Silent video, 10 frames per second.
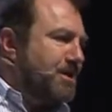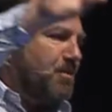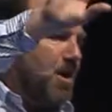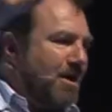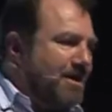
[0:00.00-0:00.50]

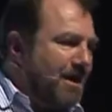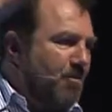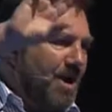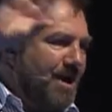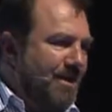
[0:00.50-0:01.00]
Marketing
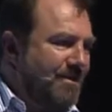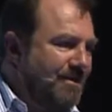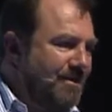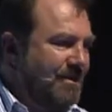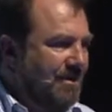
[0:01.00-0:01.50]
Week.
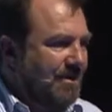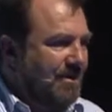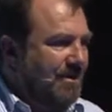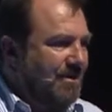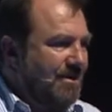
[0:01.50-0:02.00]

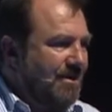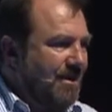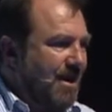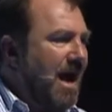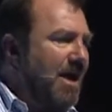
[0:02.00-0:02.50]

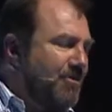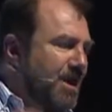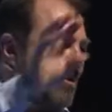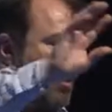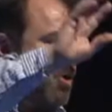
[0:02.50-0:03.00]
I've
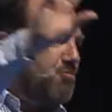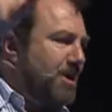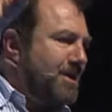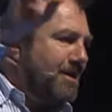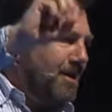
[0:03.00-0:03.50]
done no
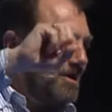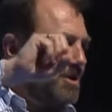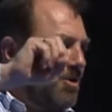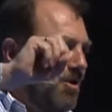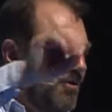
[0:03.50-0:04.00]
research
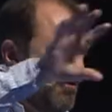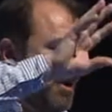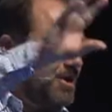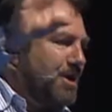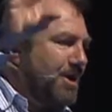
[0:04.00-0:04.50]
on the
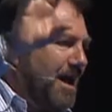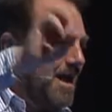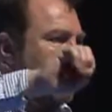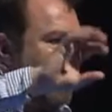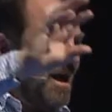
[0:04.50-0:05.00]
Virgin name
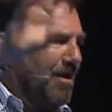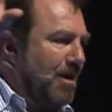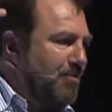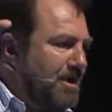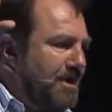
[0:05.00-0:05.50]
in the airline
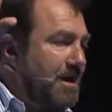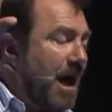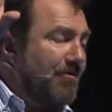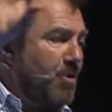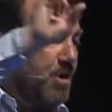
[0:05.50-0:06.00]
business.
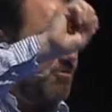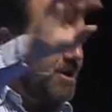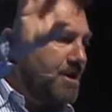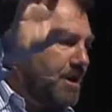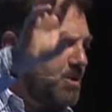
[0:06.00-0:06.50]
I've only
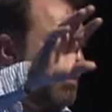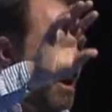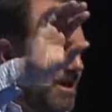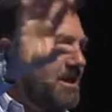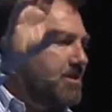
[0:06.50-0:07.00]
researched what
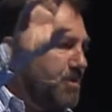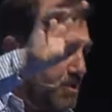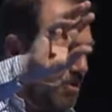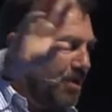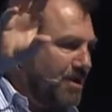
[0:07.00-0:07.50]
customers
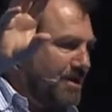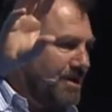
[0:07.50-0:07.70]
want.